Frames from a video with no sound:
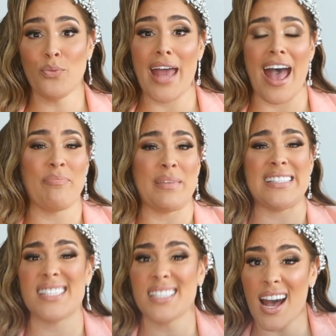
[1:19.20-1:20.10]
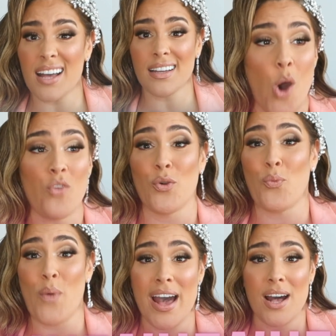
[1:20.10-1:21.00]
would have me stuck,
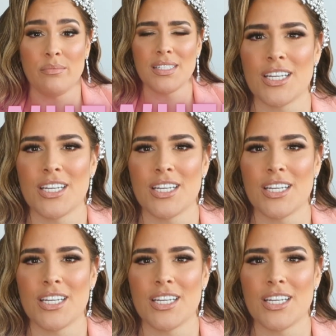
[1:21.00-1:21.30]
overwhelmed,